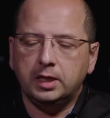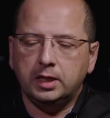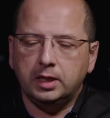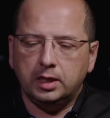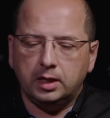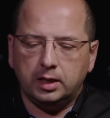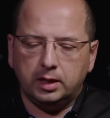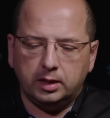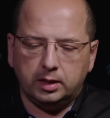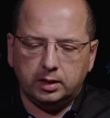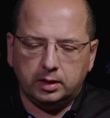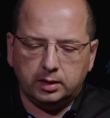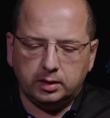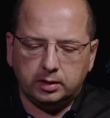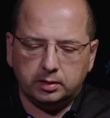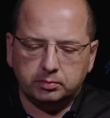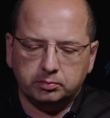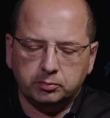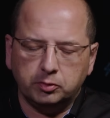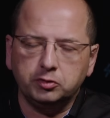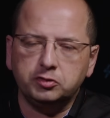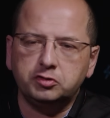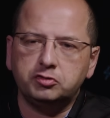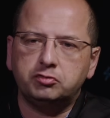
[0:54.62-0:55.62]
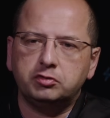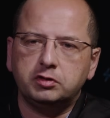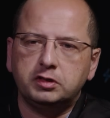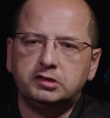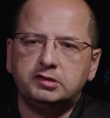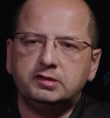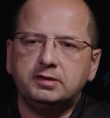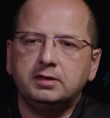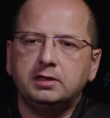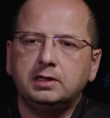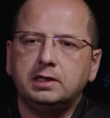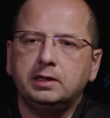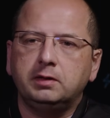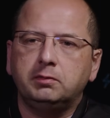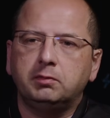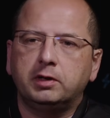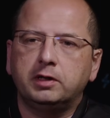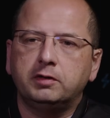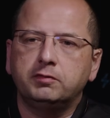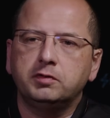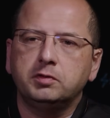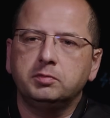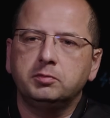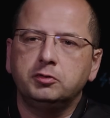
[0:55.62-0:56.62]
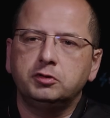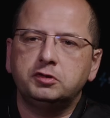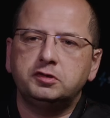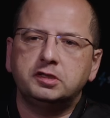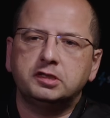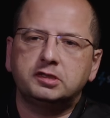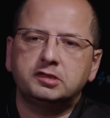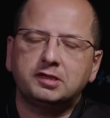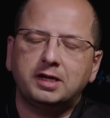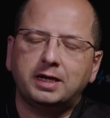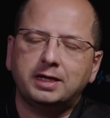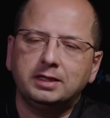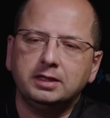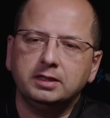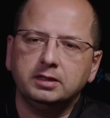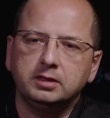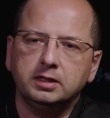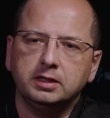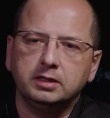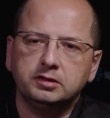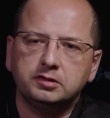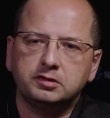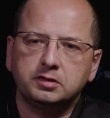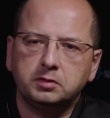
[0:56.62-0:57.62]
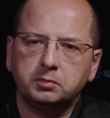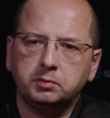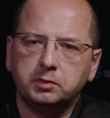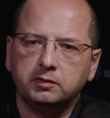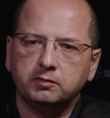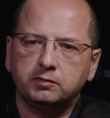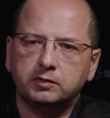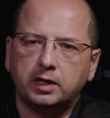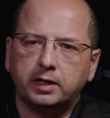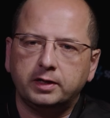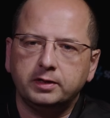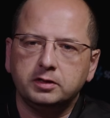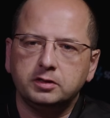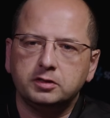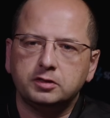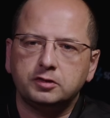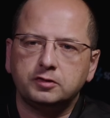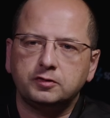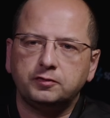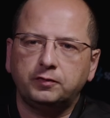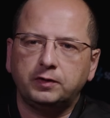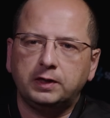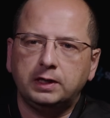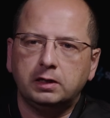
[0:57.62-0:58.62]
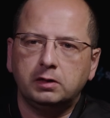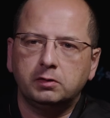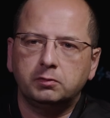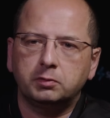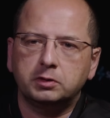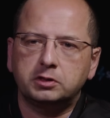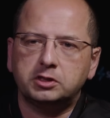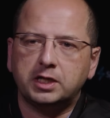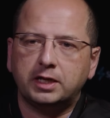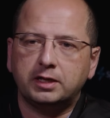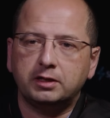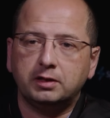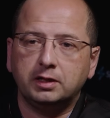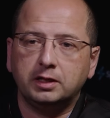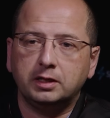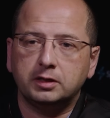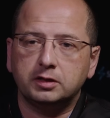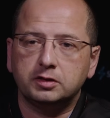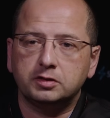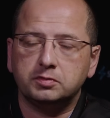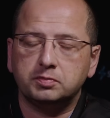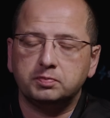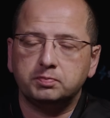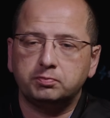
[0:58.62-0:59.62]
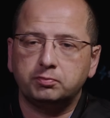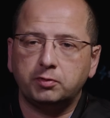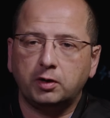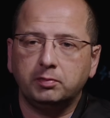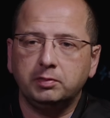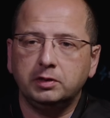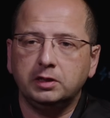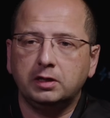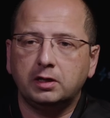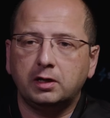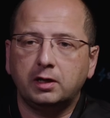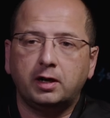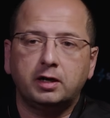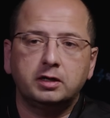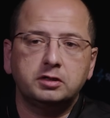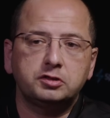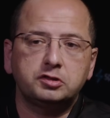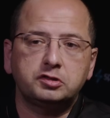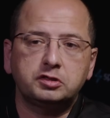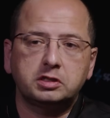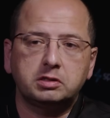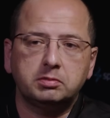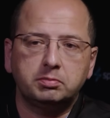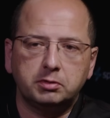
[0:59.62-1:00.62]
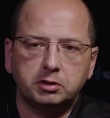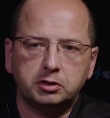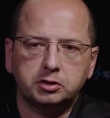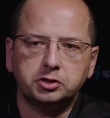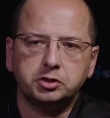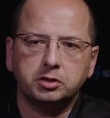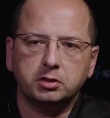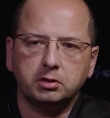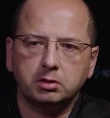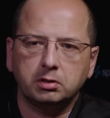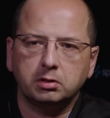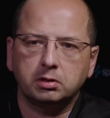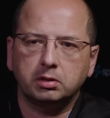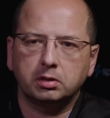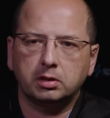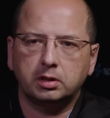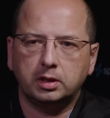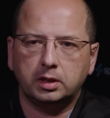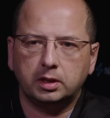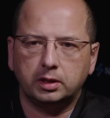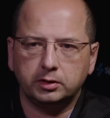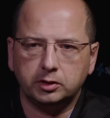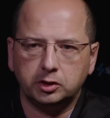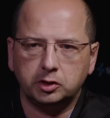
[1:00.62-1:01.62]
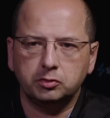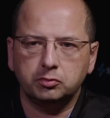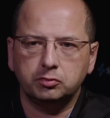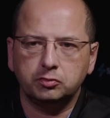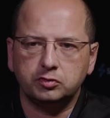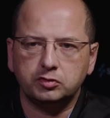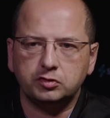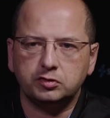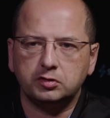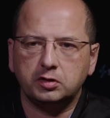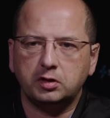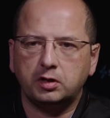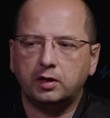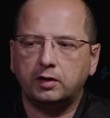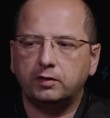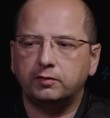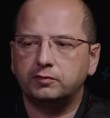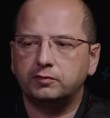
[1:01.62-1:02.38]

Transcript: Uh, most recently, one of the most exciting things that we've done in this field, which I think is probably the largest commercial uh, use of